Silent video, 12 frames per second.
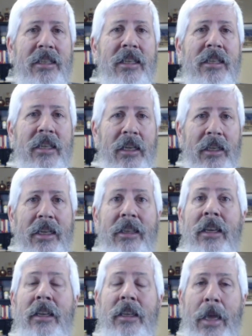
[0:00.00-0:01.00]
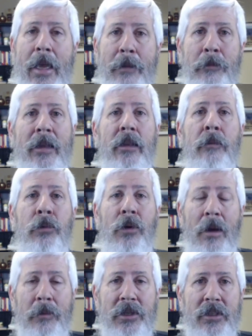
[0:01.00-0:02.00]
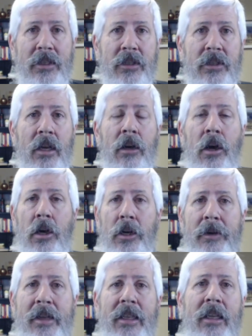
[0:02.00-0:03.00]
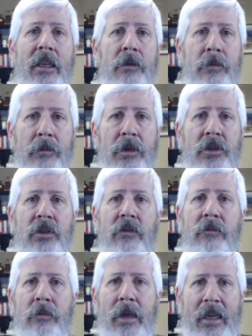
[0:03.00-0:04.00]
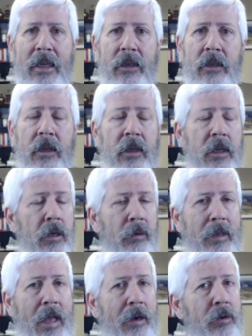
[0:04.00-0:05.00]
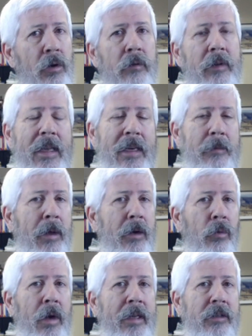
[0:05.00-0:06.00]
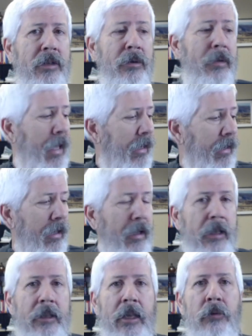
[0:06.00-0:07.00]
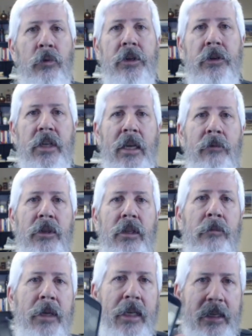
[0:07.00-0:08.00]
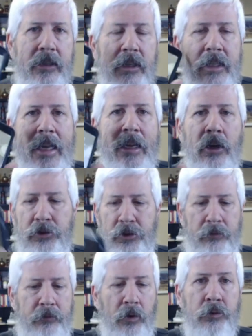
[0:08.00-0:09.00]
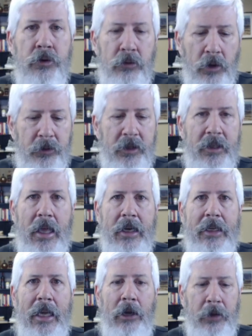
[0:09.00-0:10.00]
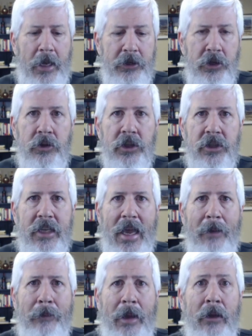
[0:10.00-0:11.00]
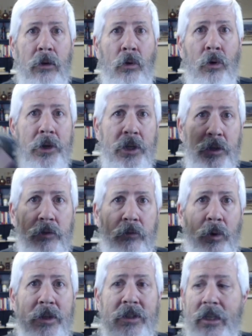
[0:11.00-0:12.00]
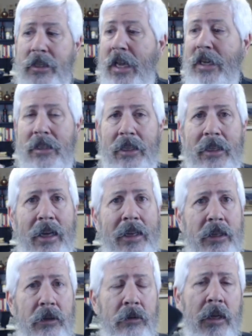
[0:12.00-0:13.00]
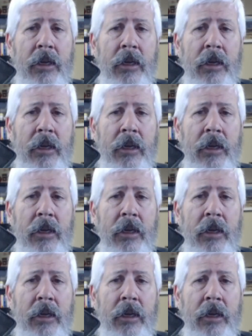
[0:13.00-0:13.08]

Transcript: in selling than keeping the promises, honoring the commitments you've made. Well, I don't know of any better way to do that than when you're done with the meeting to take out your phone, you go to that account and you just tap out or use voice to text like I do